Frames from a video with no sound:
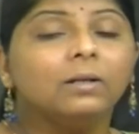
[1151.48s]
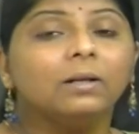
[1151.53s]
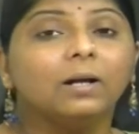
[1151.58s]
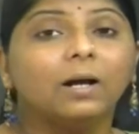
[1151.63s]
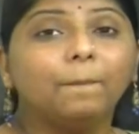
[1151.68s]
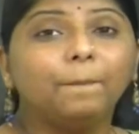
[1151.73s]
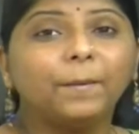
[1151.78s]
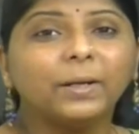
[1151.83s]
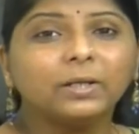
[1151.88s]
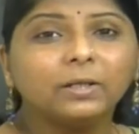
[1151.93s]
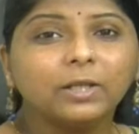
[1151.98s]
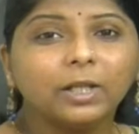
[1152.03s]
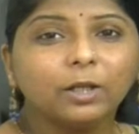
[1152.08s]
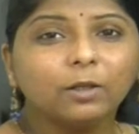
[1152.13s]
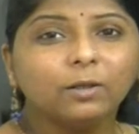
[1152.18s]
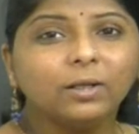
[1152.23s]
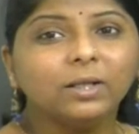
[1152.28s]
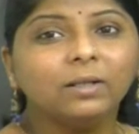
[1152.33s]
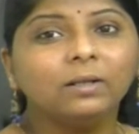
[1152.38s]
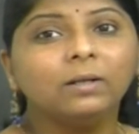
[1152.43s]
a
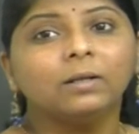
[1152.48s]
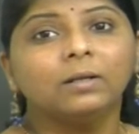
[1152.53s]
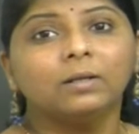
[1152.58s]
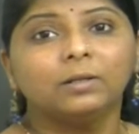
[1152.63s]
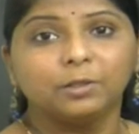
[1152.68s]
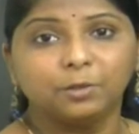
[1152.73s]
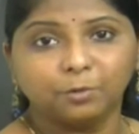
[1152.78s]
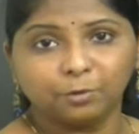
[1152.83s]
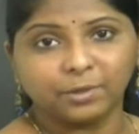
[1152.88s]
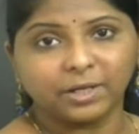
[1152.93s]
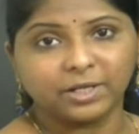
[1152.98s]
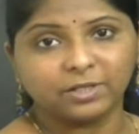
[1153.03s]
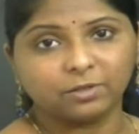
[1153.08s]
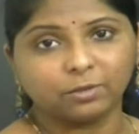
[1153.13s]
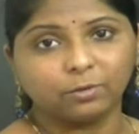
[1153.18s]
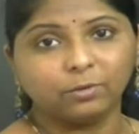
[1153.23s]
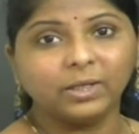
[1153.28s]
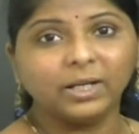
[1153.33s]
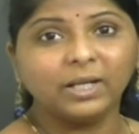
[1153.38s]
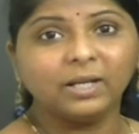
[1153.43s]
particular
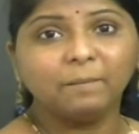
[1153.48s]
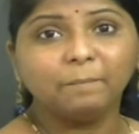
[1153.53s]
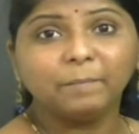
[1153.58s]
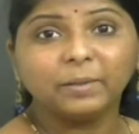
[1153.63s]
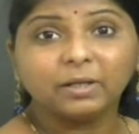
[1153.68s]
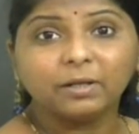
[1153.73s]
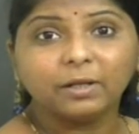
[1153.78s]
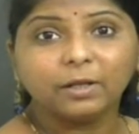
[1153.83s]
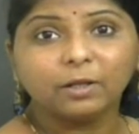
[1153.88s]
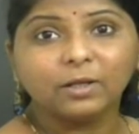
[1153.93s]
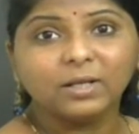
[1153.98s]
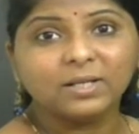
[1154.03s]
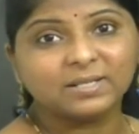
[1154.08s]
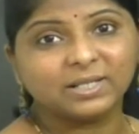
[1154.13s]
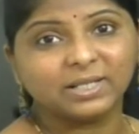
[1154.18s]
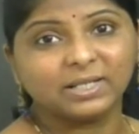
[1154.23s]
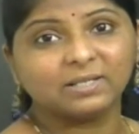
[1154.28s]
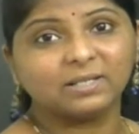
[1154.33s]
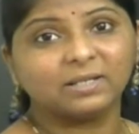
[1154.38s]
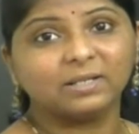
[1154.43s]
duration, only in a particular
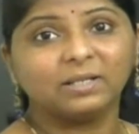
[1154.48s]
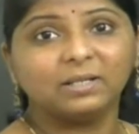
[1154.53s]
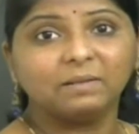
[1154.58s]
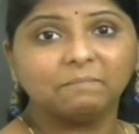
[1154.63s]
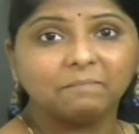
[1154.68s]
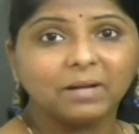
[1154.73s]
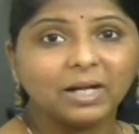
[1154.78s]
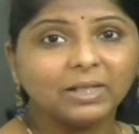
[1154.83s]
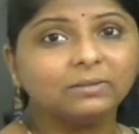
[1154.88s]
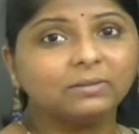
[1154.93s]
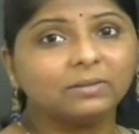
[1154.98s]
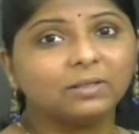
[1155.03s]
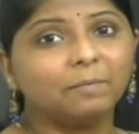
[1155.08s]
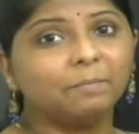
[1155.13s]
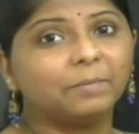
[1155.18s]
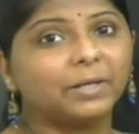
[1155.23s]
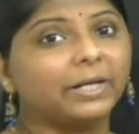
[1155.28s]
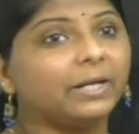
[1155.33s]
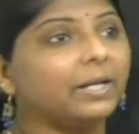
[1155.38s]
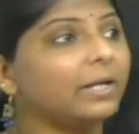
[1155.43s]
season alli matra
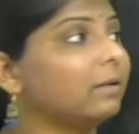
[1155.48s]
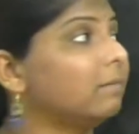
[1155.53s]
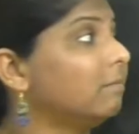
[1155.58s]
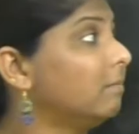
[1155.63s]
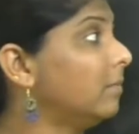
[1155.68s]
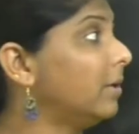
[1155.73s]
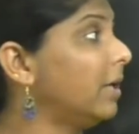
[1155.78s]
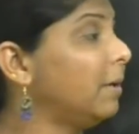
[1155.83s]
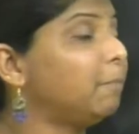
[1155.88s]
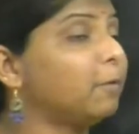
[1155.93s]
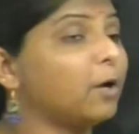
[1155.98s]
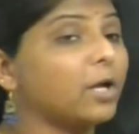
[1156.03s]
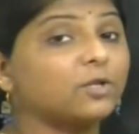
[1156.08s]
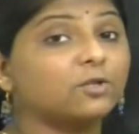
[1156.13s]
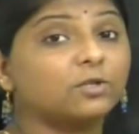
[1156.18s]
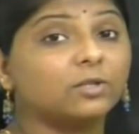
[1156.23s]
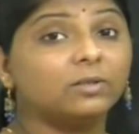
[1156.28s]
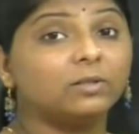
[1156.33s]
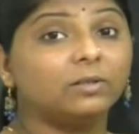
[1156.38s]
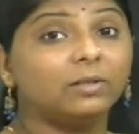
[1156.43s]
breeding,
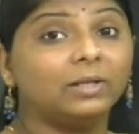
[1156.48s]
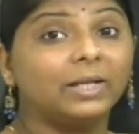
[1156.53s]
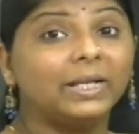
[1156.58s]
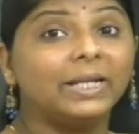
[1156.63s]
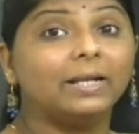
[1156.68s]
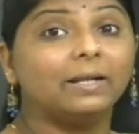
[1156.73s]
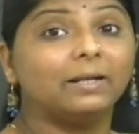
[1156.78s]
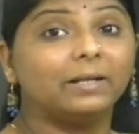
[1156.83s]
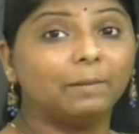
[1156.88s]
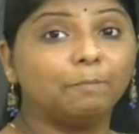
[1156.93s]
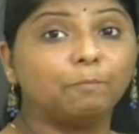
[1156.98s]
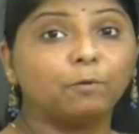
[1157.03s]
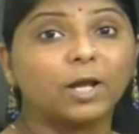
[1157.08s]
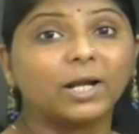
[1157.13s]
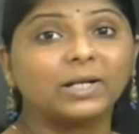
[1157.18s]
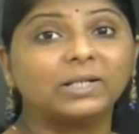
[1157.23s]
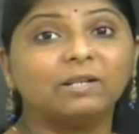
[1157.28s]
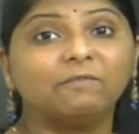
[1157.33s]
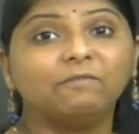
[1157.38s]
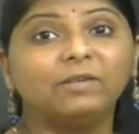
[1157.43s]

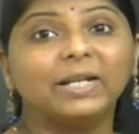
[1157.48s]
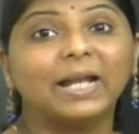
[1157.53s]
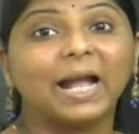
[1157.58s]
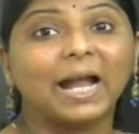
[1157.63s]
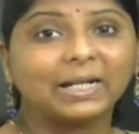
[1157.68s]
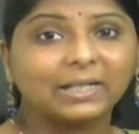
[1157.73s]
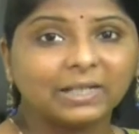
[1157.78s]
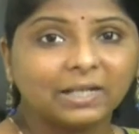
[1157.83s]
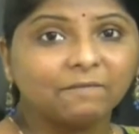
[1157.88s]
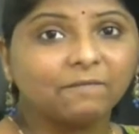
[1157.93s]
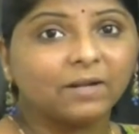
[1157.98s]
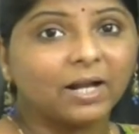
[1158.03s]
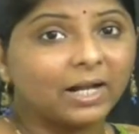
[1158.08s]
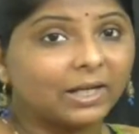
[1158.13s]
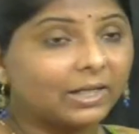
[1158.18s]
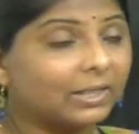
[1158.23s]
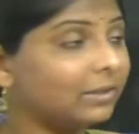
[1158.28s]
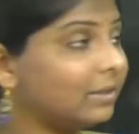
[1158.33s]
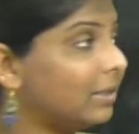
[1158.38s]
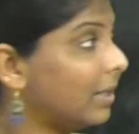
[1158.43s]
reproductively active
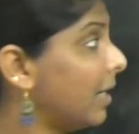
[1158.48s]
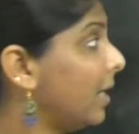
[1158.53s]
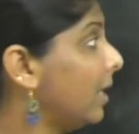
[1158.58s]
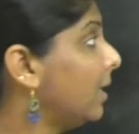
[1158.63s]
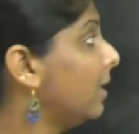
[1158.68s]
agidre,